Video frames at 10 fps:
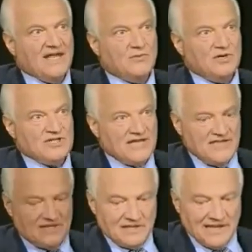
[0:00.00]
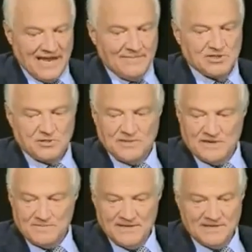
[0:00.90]
In other words, I think that labor should
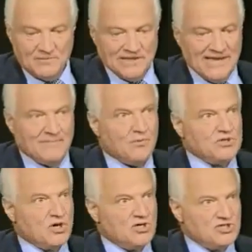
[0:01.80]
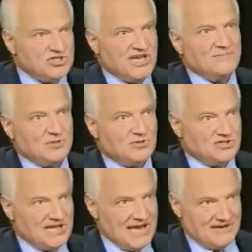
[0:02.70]
be competing with labor which earns the same sort
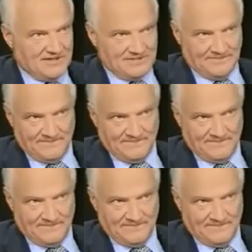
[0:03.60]
of salaries.